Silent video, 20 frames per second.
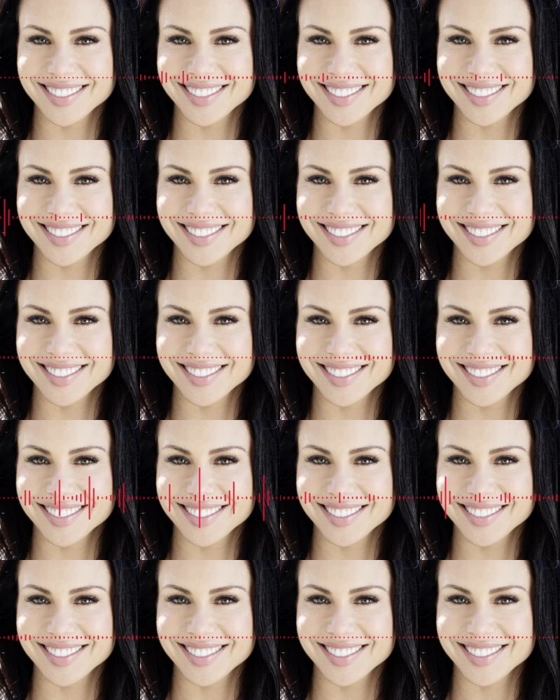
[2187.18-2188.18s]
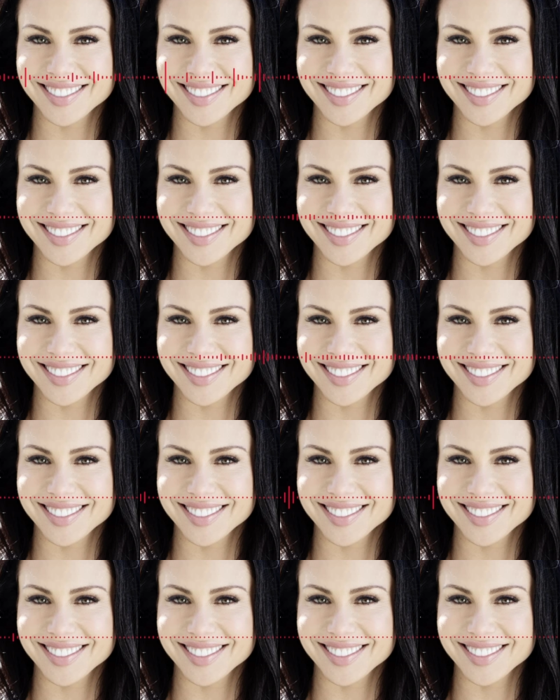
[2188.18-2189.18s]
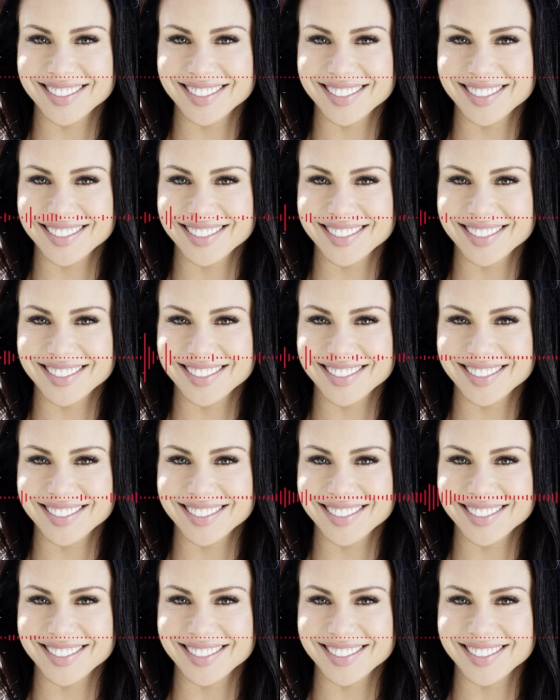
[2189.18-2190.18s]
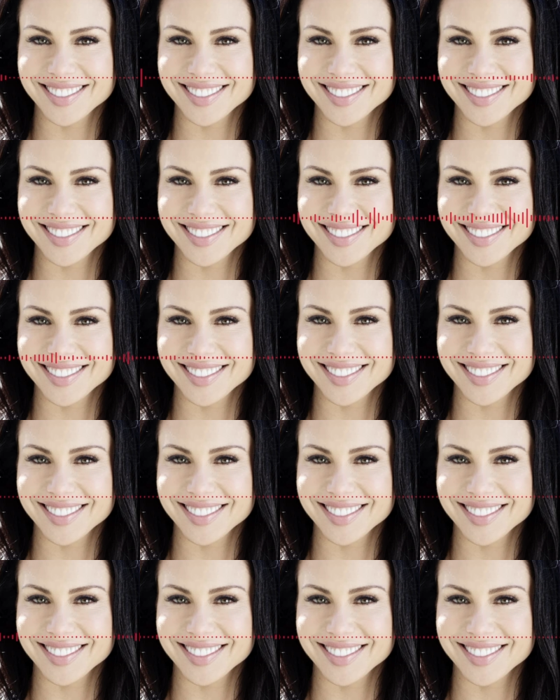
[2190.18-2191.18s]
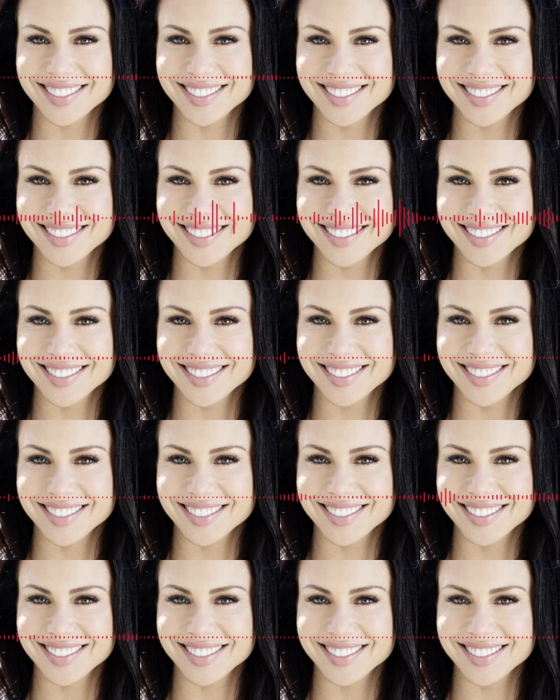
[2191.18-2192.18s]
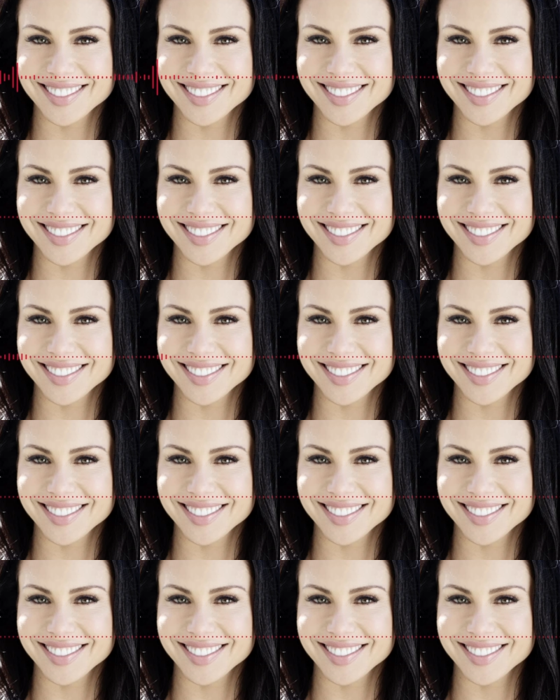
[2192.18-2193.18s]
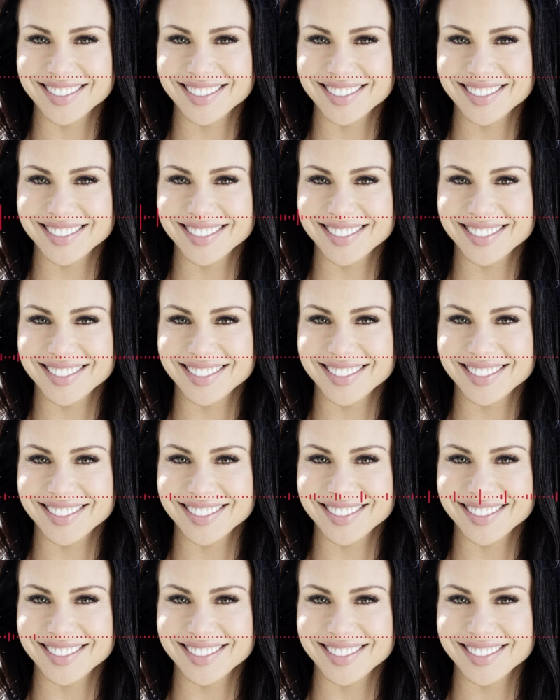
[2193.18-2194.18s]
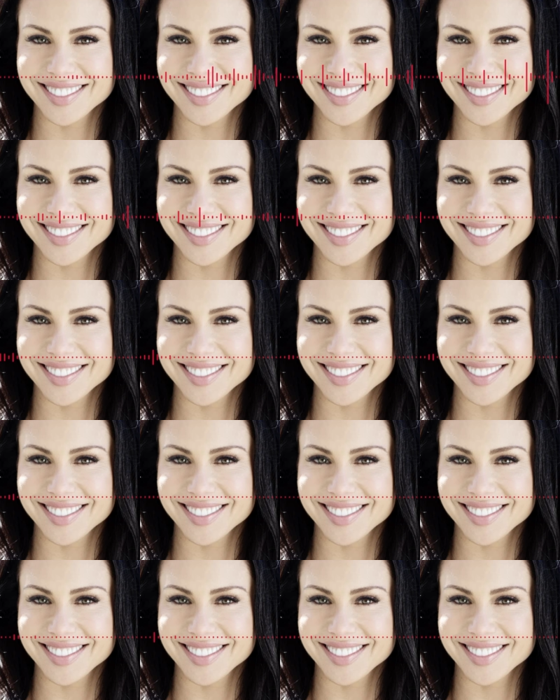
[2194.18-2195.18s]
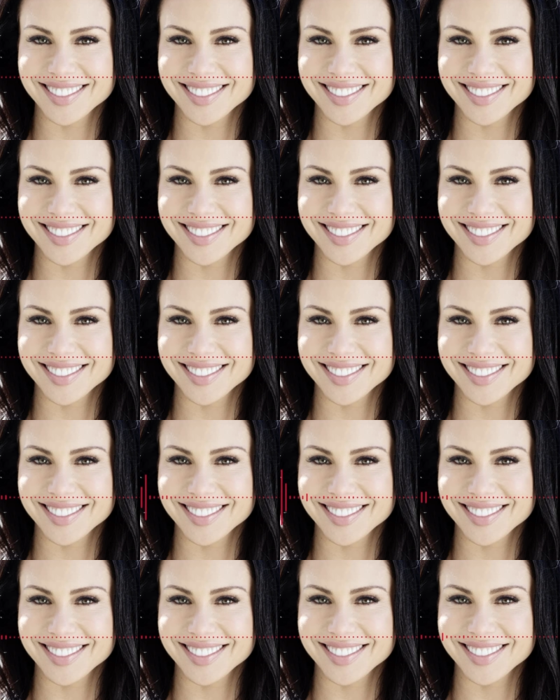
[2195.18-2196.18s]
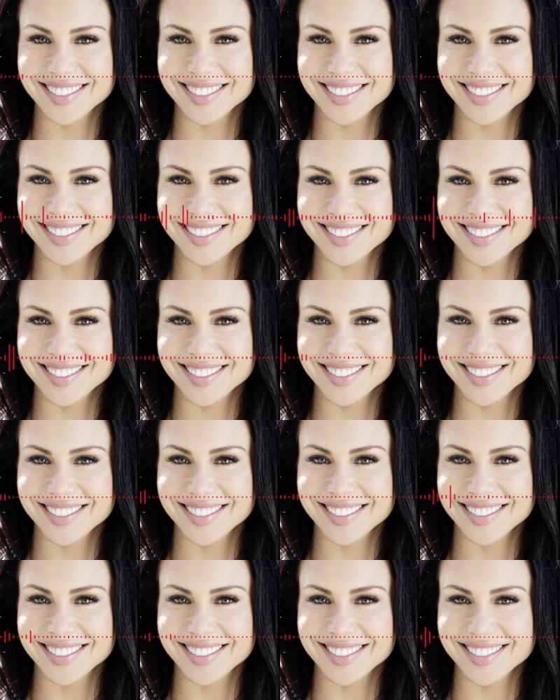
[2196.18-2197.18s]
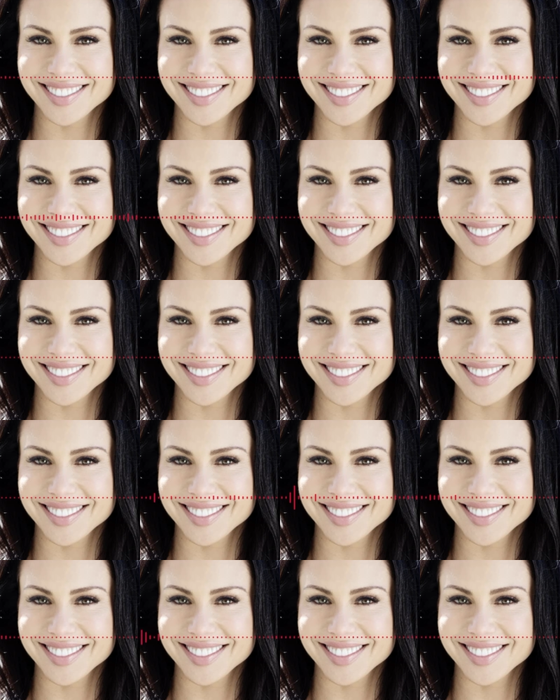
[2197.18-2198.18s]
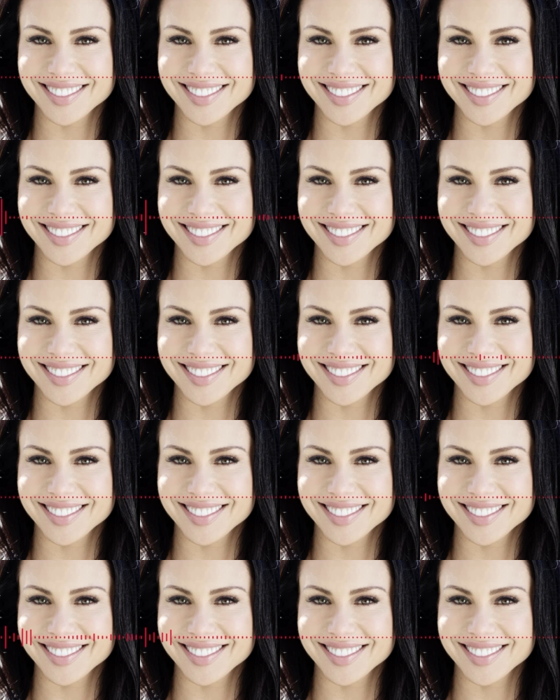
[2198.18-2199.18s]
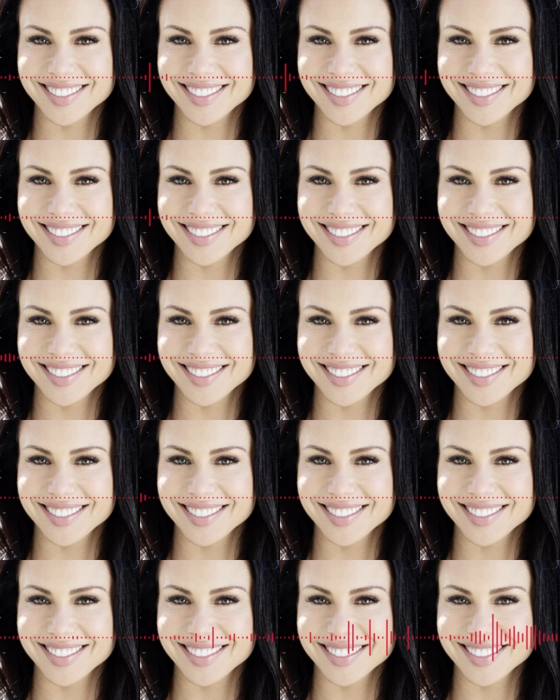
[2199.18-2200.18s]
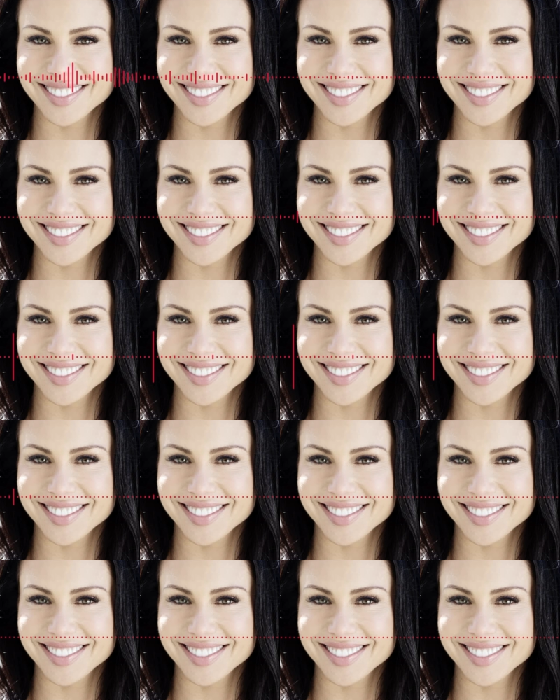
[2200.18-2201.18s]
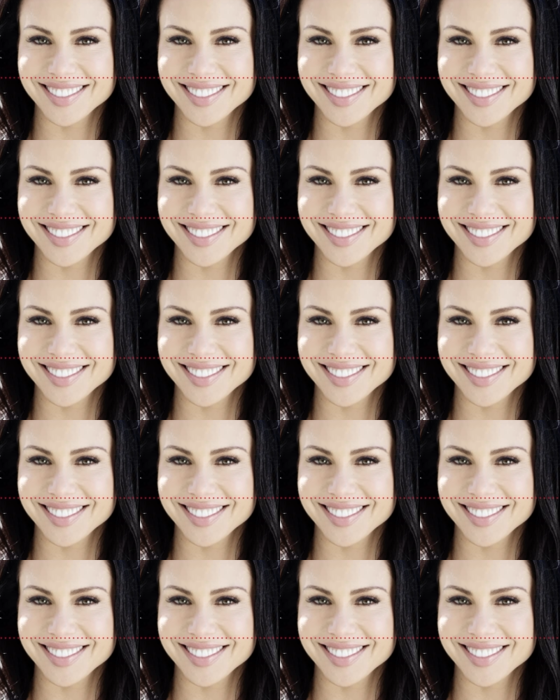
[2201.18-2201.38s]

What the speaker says: and there's a ton of money behind it. And they're governed by two different bodies. So the commodities are USDA. They have their hands tied and they can never make a negative claim, right? They're very tightly regulated. They cannot say